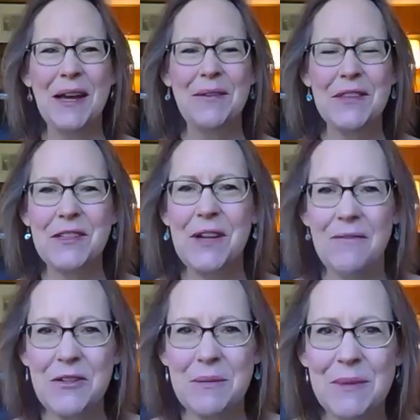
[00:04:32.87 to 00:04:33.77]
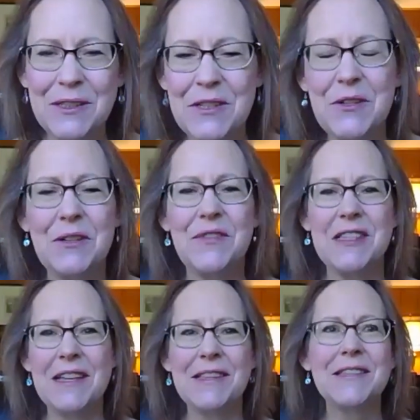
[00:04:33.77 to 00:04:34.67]
This covers a multitude of
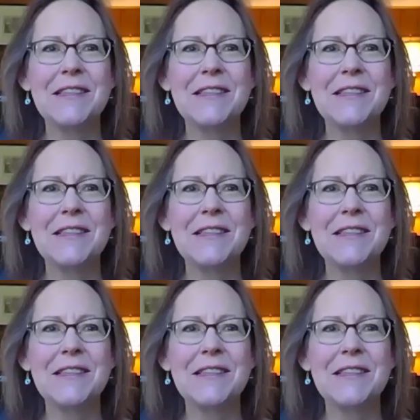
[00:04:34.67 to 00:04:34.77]
sins,